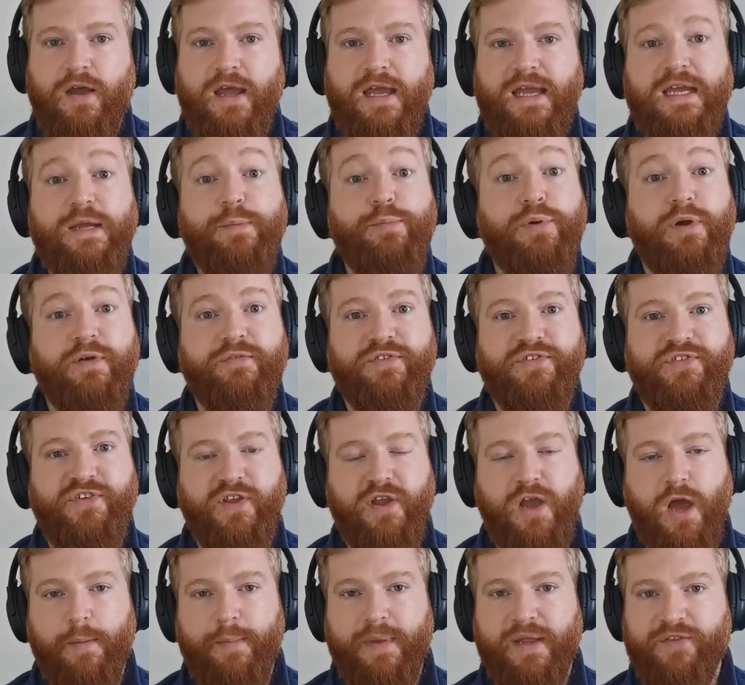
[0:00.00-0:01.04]
ePrivacy
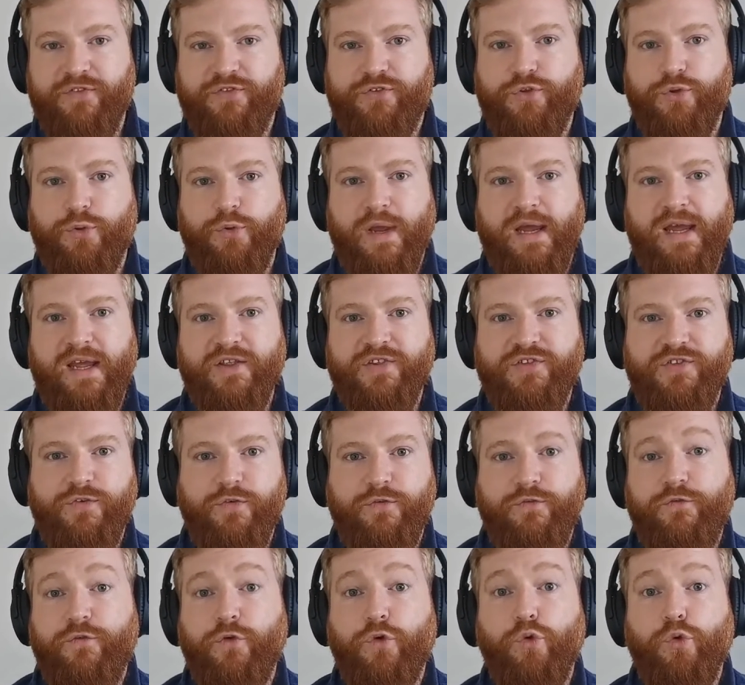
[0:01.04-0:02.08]
come into its
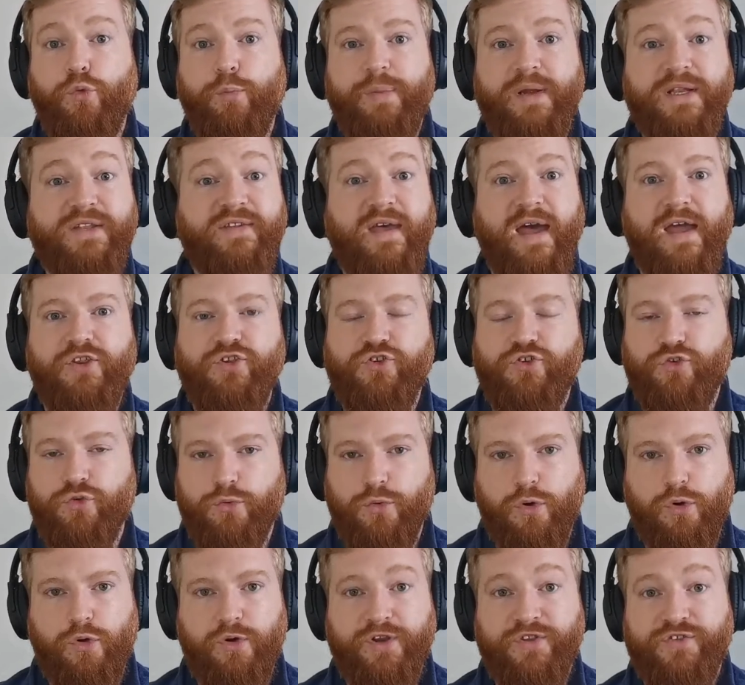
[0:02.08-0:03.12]
full potential
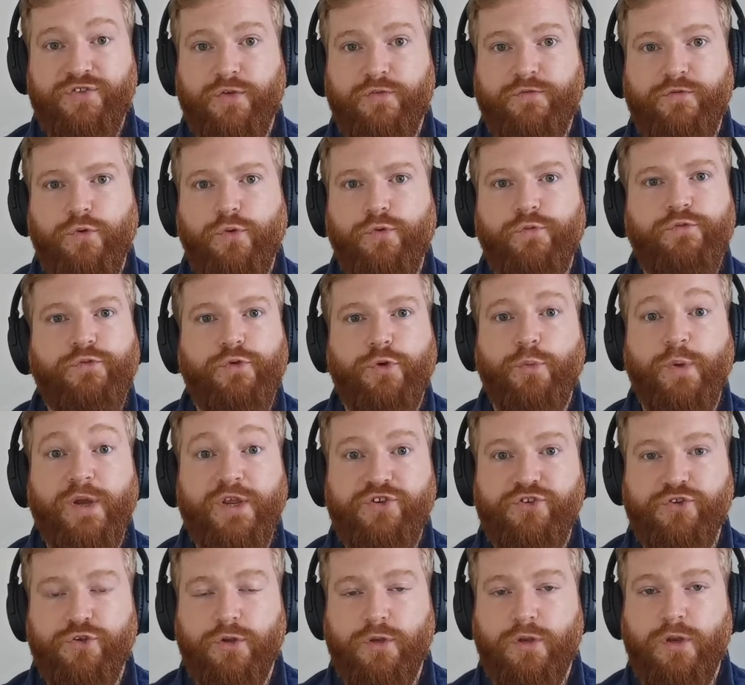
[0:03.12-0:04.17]
or into full
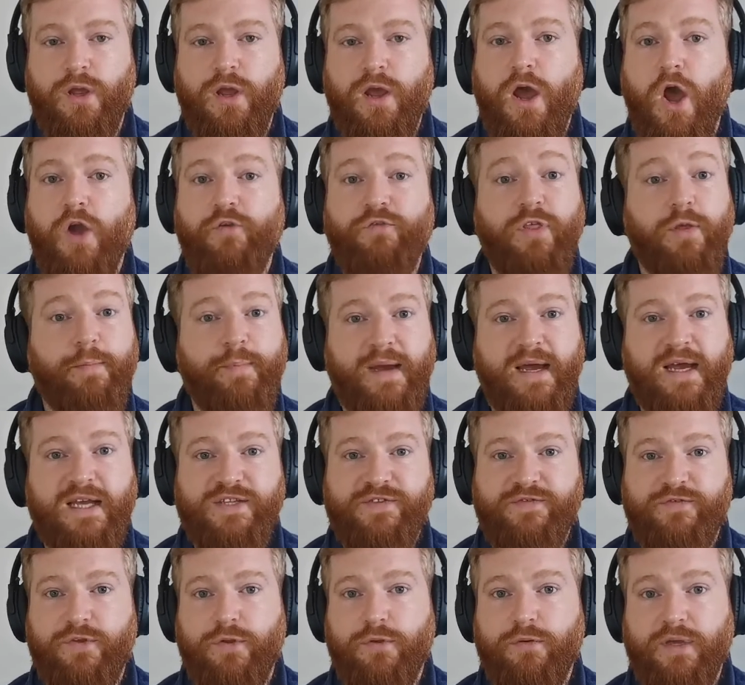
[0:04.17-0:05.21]
fruition over the
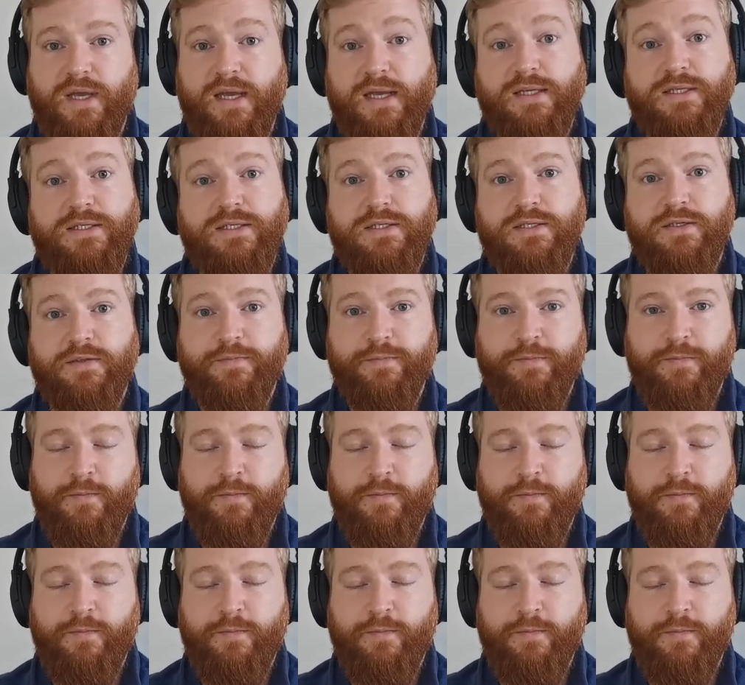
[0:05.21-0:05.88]
past few years?